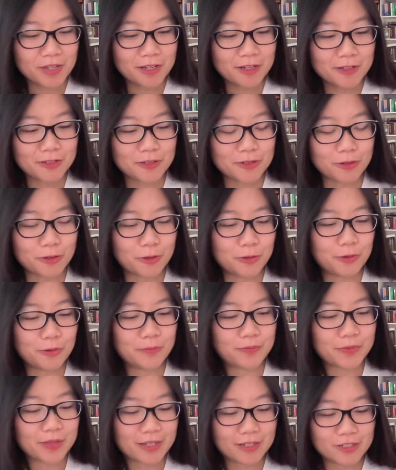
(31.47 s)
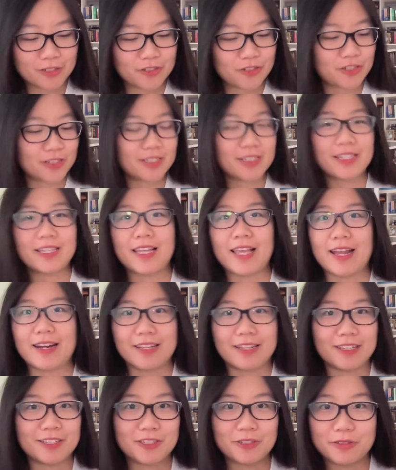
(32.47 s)
So just
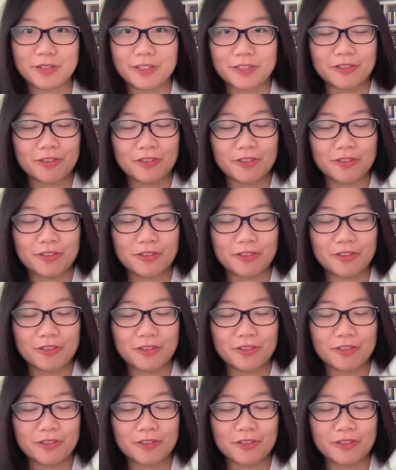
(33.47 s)
getting into it.